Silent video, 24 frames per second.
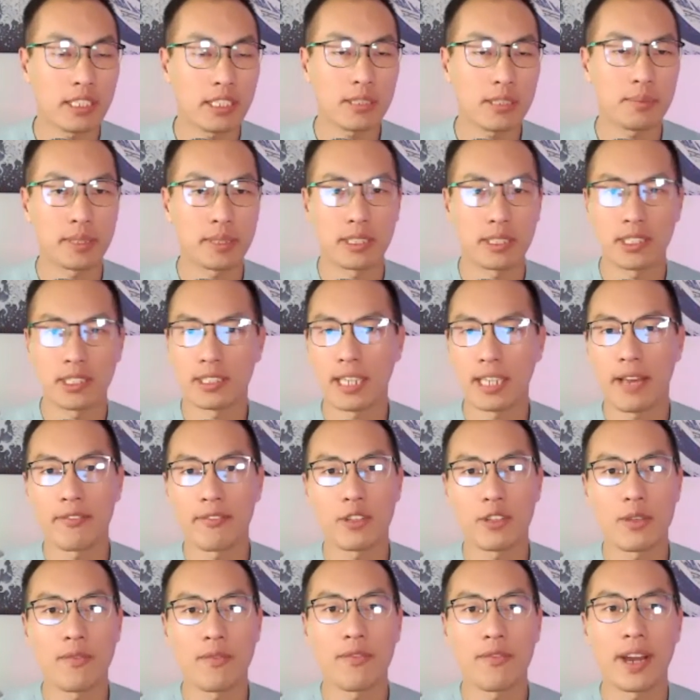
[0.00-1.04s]
but just have
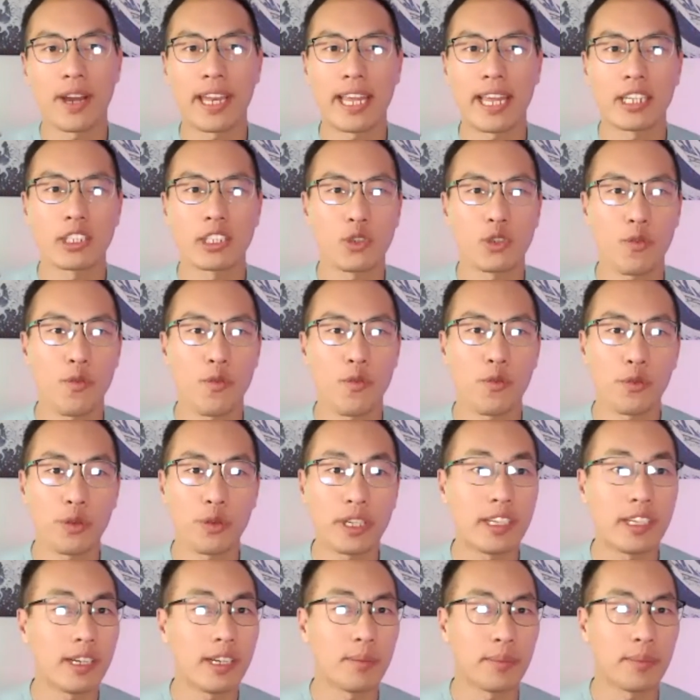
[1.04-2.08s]
the financial
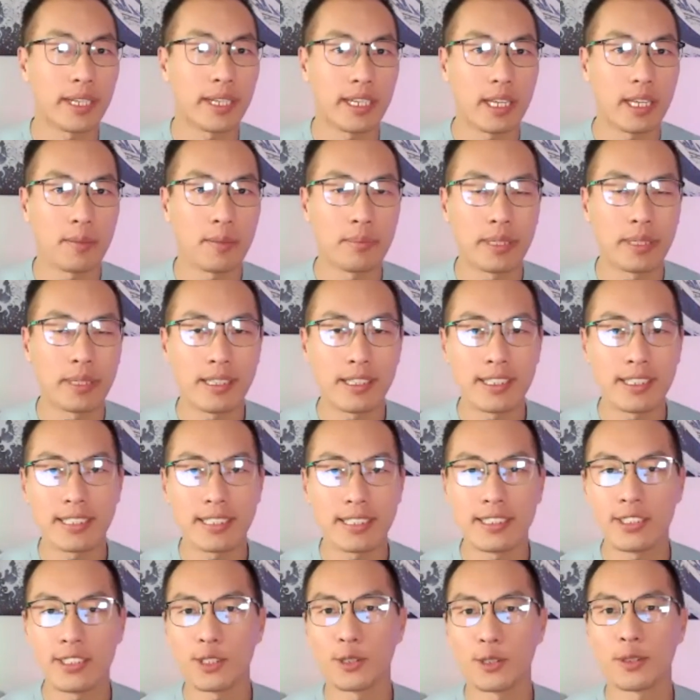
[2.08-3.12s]
freedom and the ability
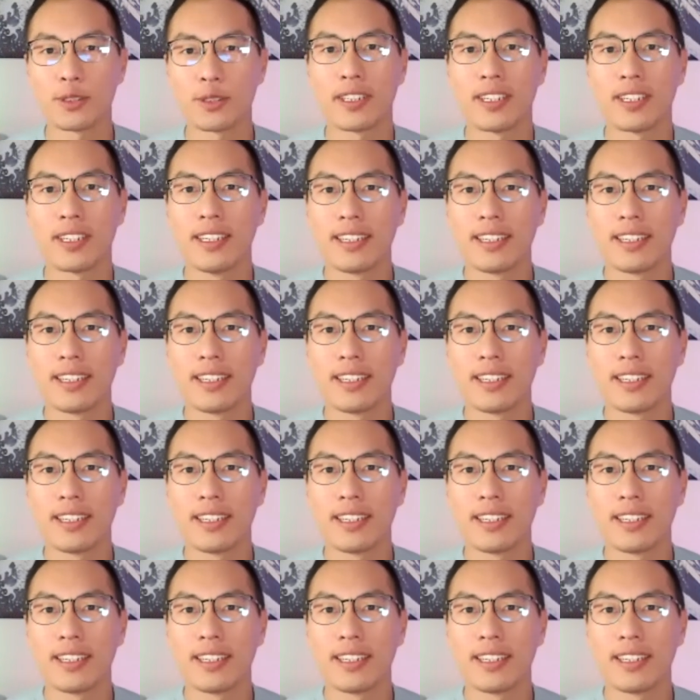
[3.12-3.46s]
to